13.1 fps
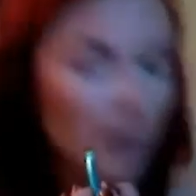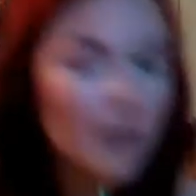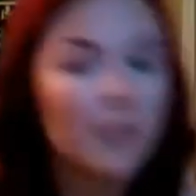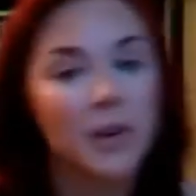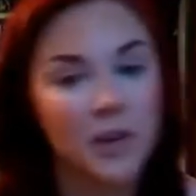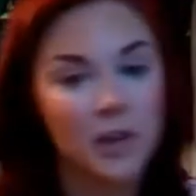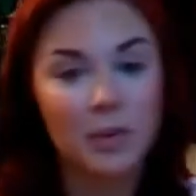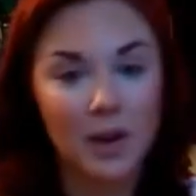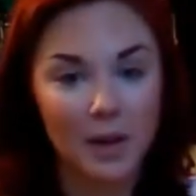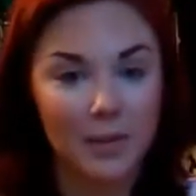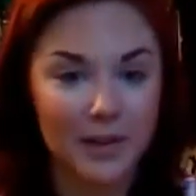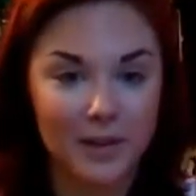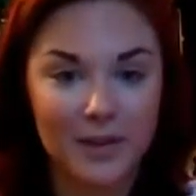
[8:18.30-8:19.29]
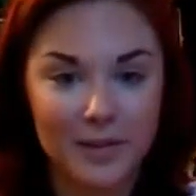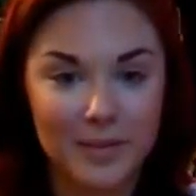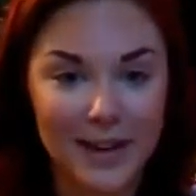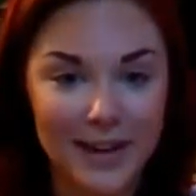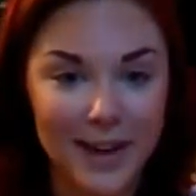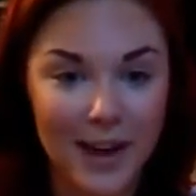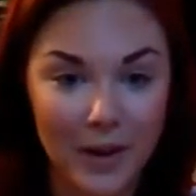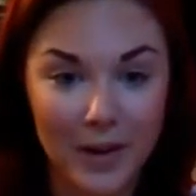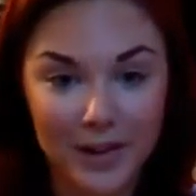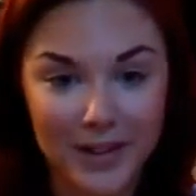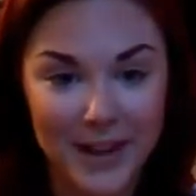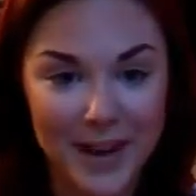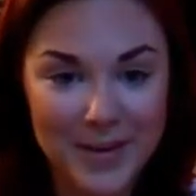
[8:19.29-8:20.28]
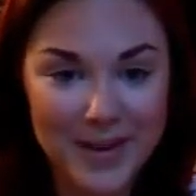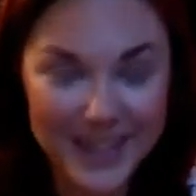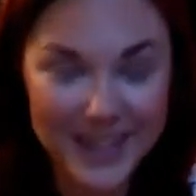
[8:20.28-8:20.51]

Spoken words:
Well, you'll probably notice mine now all the time.